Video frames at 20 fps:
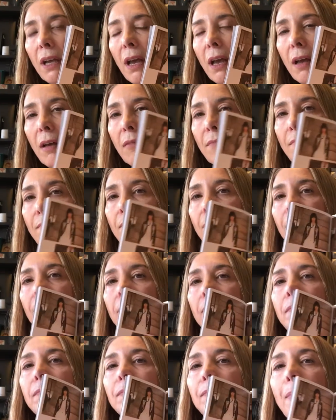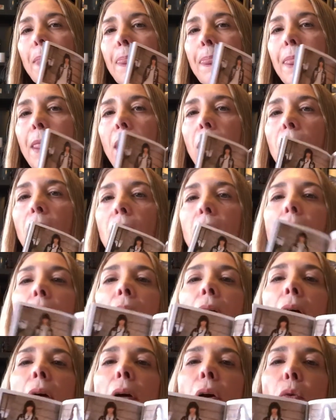um,
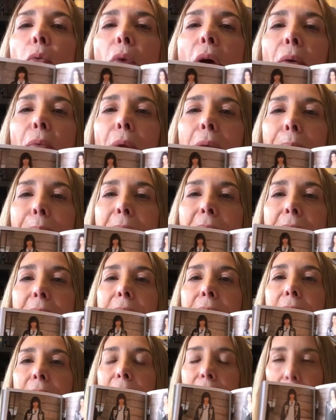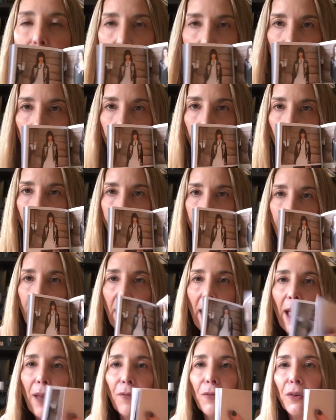runway pieces that they
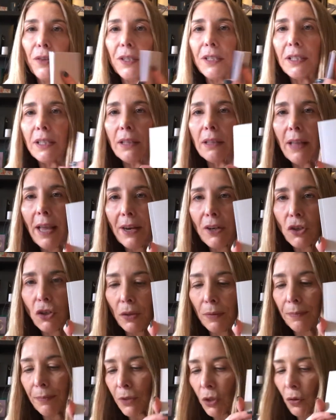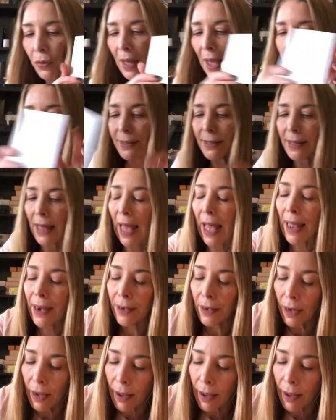had for this collection. So that's that.